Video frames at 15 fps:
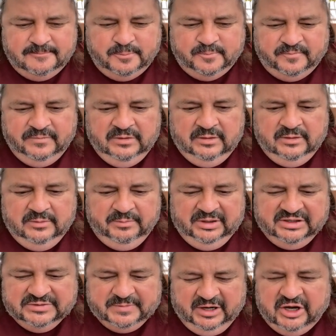because my
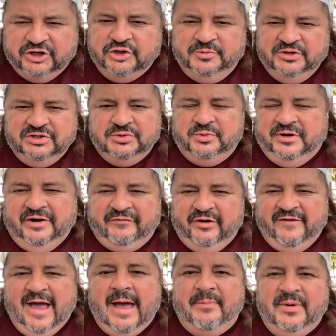contributions would never have
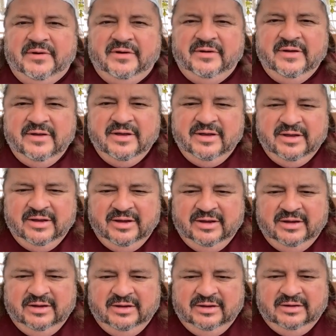happened.
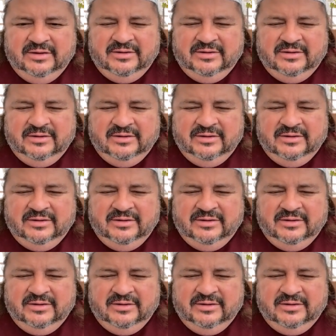Now,